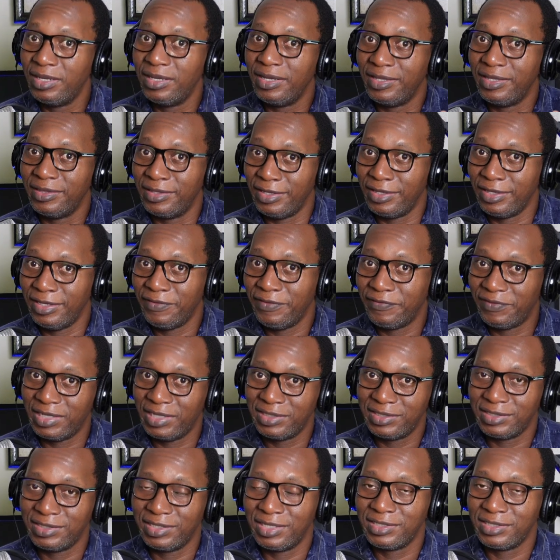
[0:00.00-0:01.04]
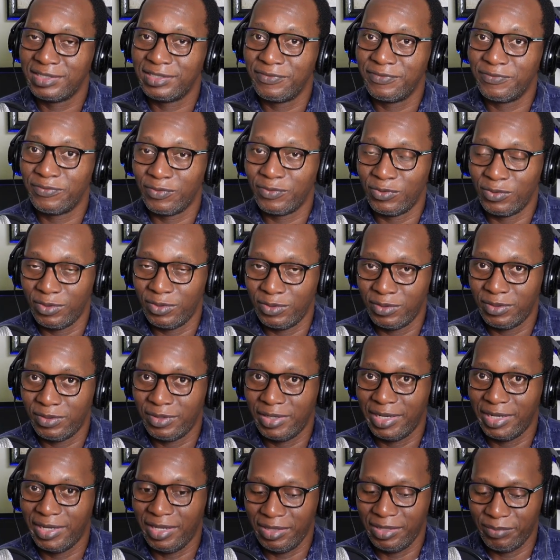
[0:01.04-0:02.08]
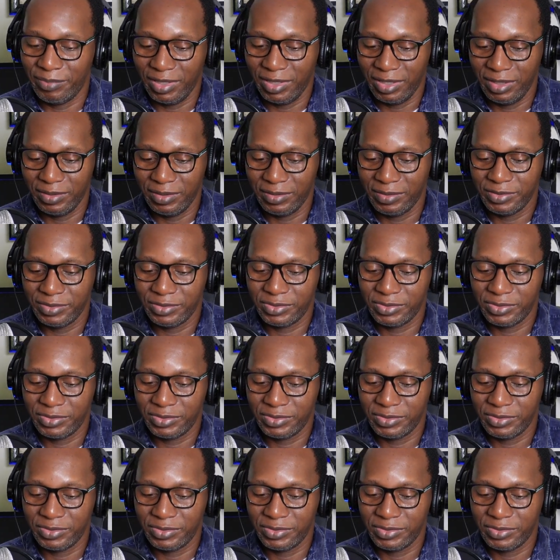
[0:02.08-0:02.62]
and the E flat sus for another bar.